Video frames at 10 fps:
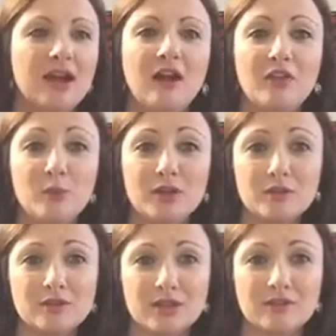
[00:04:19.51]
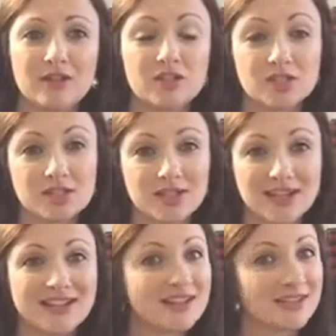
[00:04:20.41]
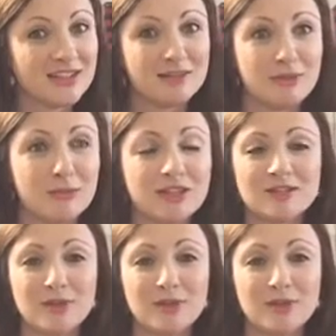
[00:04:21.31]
And then we don't decorate just a ton because, again, minimalism,